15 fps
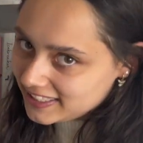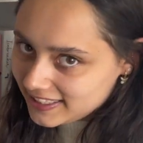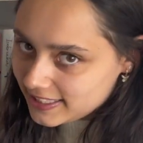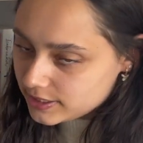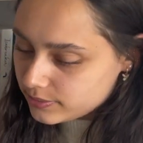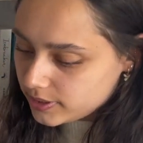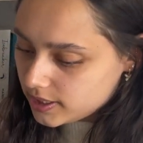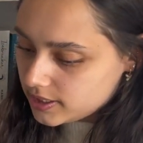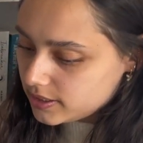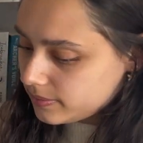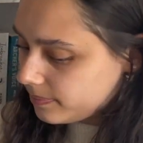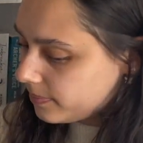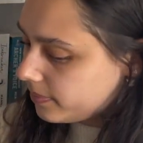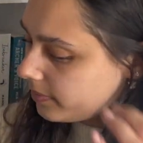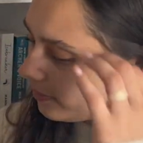that's what this
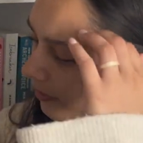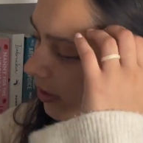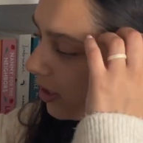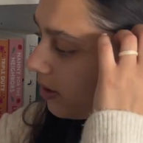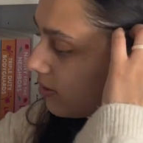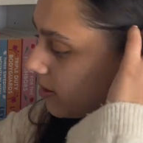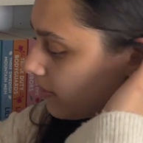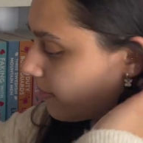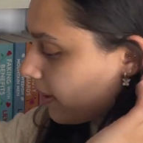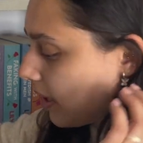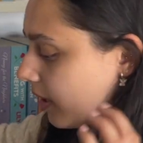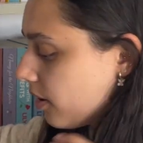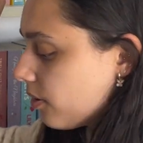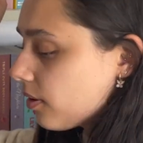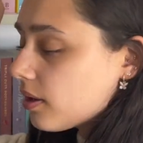video is
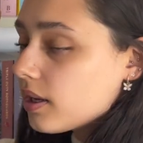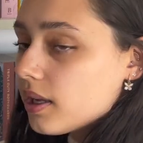about.